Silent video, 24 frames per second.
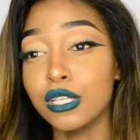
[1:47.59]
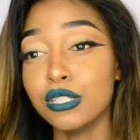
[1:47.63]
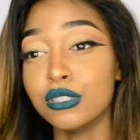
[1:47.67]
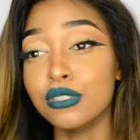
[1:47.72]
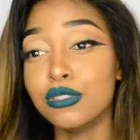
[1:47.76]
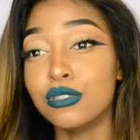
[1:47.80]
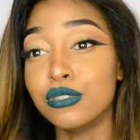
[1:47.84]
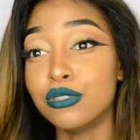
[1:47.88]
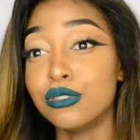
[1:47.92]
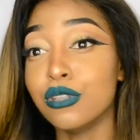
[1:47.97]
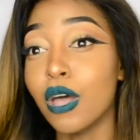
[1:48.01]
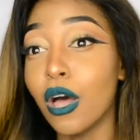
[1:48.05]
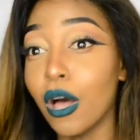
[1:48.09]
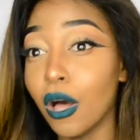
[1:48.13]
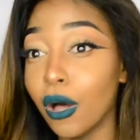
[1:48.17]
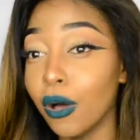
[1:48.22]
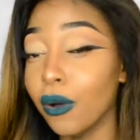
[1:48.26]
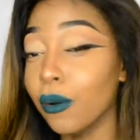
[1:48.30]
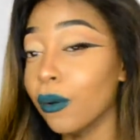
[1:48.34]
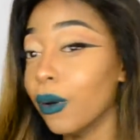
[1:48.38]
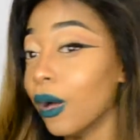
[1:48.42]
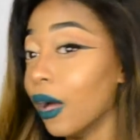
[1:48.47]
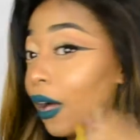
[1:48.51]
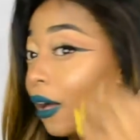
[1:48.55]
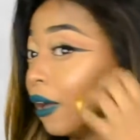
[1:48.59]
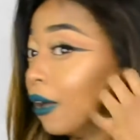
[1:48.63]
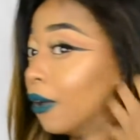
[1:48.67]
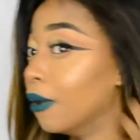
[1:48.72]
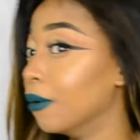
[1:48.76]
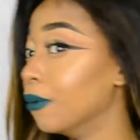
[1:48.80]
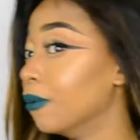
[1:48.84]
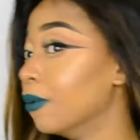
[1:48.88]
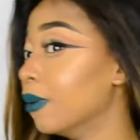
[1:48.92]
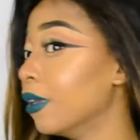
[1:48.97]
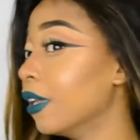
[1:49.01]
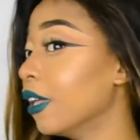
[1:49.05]
So,
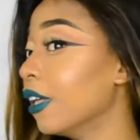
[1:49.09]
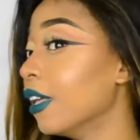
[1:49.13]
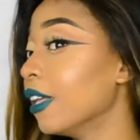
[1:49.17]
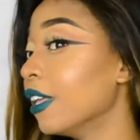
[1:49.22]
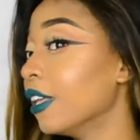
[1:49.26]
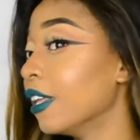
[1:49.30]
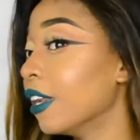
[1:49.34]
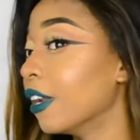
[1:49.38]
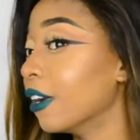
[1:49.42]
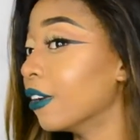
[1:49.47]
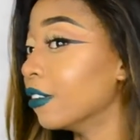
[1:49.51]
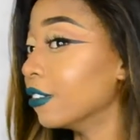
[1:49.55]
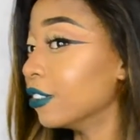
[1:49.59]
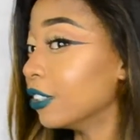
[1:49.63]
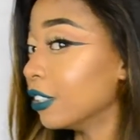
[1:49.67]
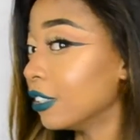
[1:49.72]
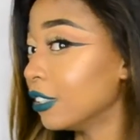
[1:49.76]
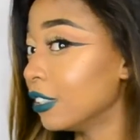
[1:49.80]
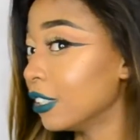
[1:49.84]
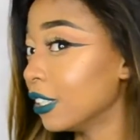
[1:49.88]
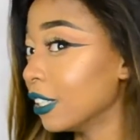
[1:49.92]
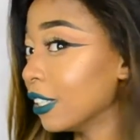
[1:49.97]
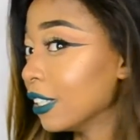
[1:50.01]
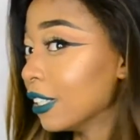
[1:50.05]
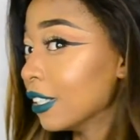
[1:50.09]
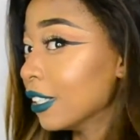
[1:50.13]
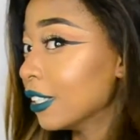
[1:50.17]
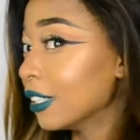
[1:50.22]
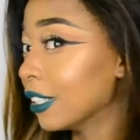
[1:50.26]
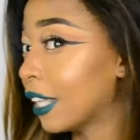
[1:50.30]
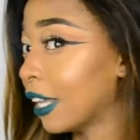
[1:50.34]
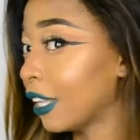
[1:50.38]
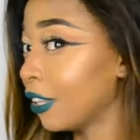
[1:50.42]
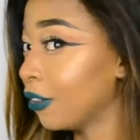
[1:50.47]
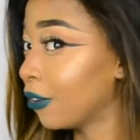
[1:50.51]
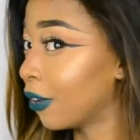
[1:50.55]
you know, just to
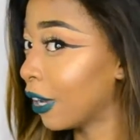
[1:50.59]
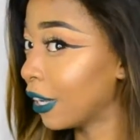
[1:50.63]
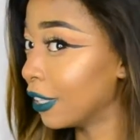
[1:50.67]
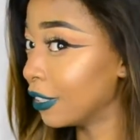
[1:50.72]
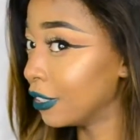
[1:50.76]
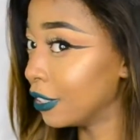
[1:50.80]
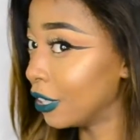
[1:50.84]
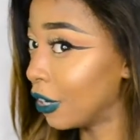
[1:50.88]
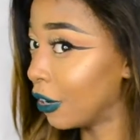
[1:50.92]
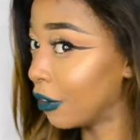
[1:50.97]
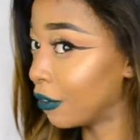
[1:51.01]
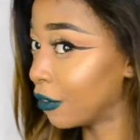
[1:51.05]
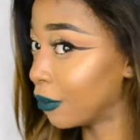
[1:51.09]
let you guys know,